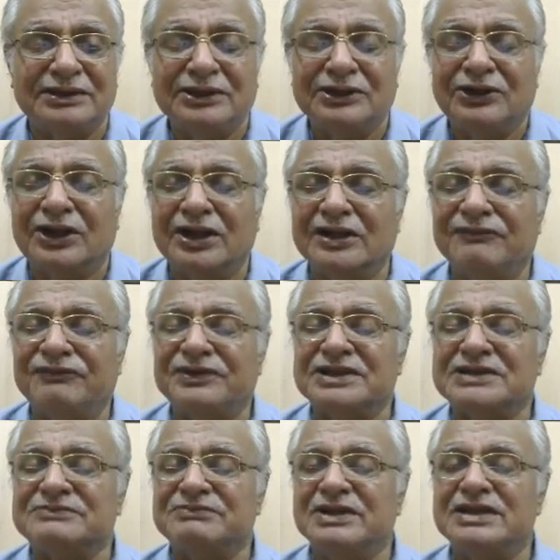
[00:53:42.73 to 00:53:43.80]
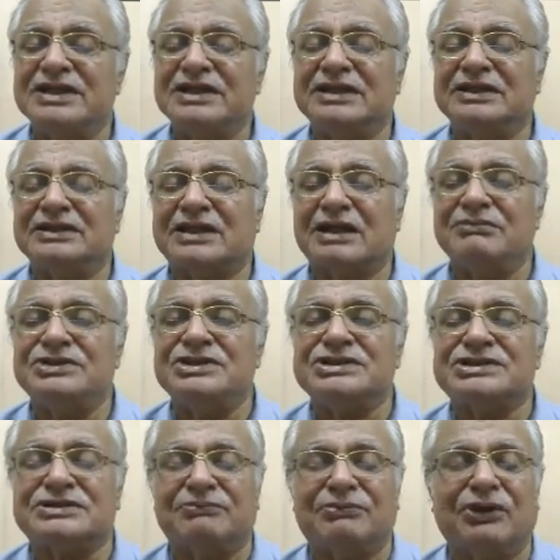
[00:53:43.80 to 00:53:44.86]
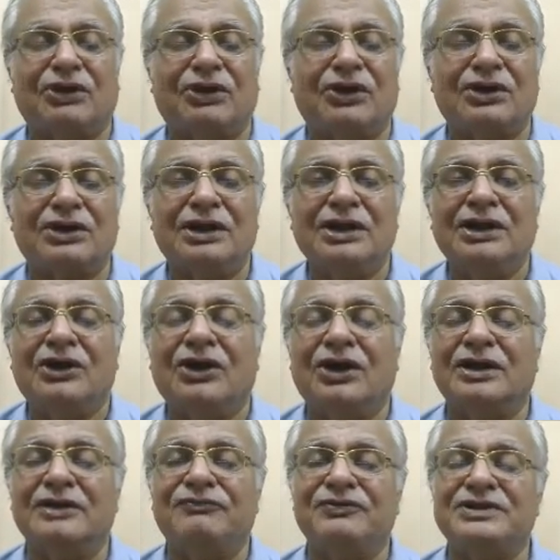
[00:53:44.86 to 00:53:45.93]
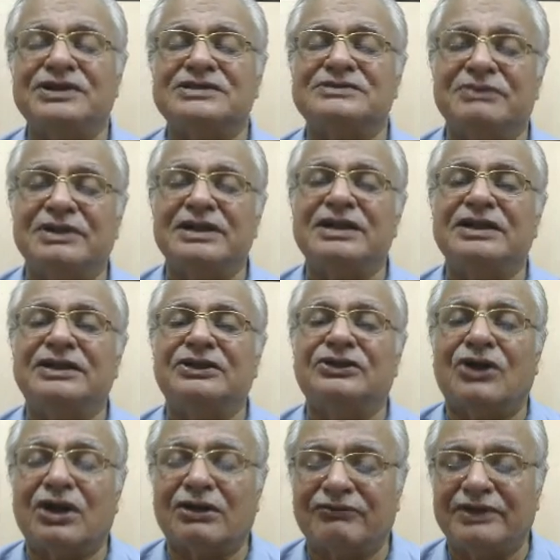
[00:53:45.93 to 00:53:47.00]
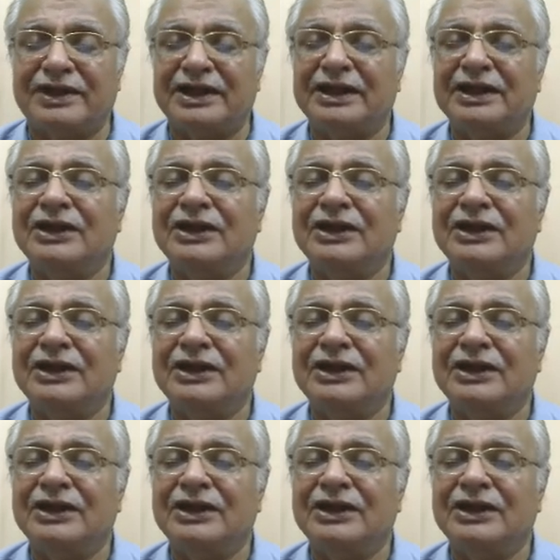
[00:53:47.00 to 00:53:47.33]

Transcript: or if it is built in communist bloc, or if it is built in Norway,